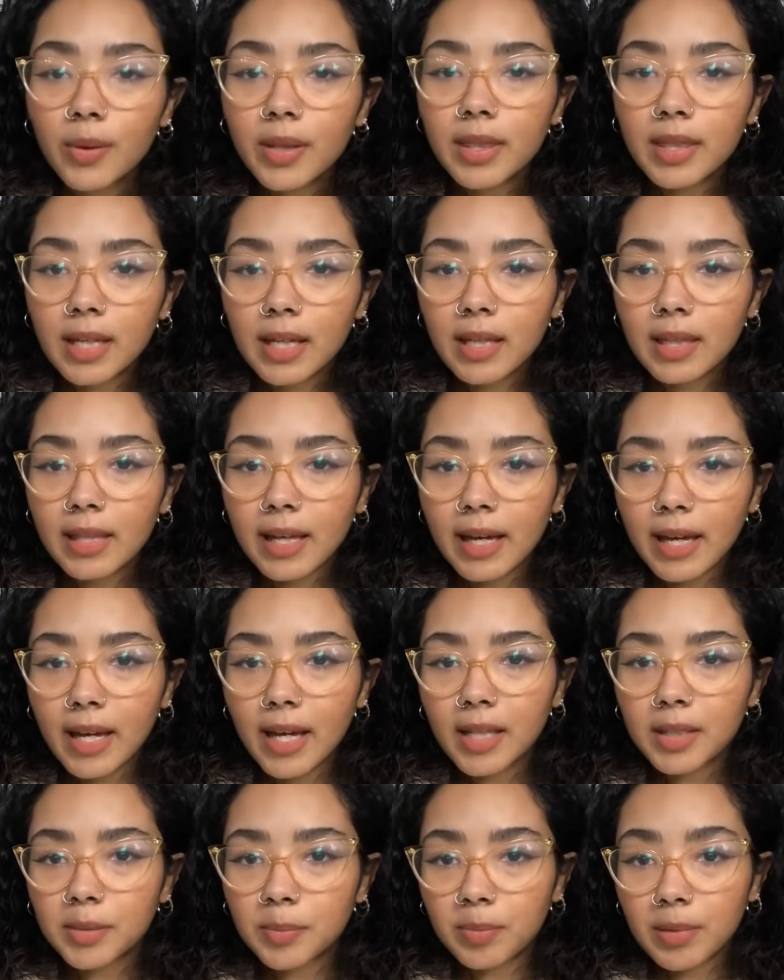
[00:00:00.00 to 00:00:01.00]
think that
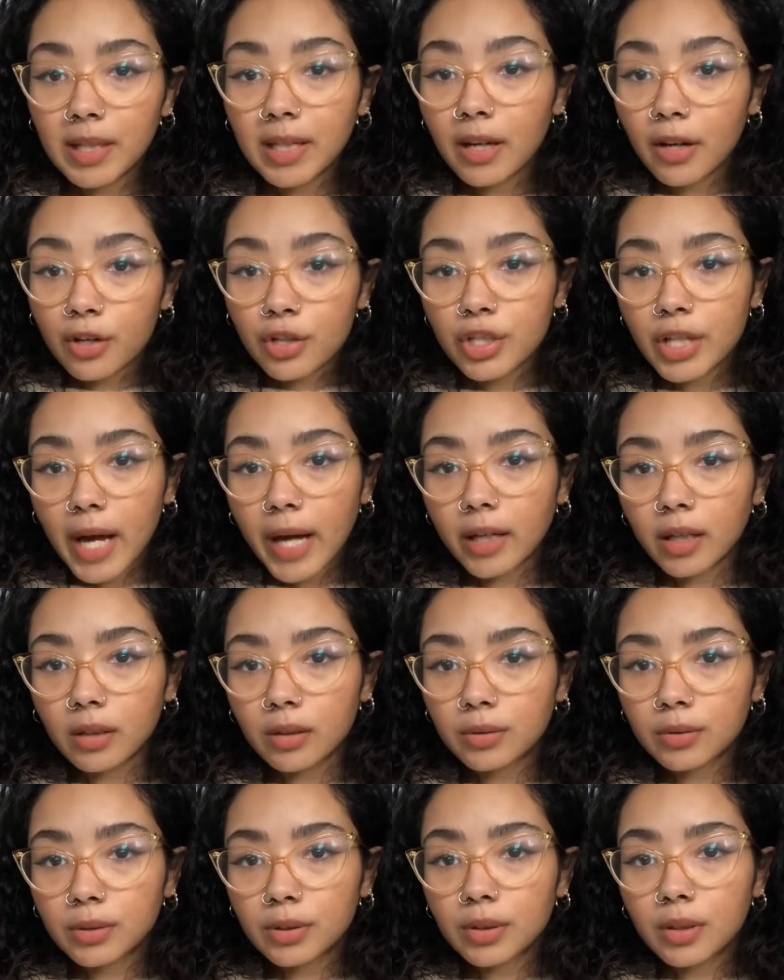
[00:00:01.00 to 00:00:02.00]
it being our
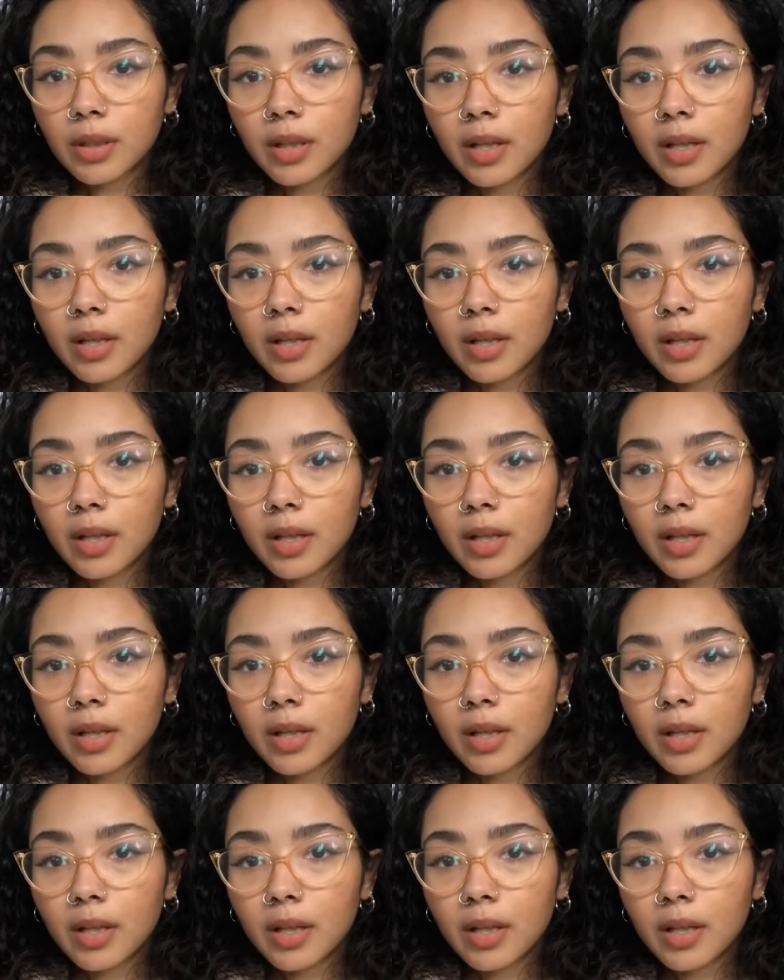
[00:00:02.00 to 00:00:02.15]
shadows,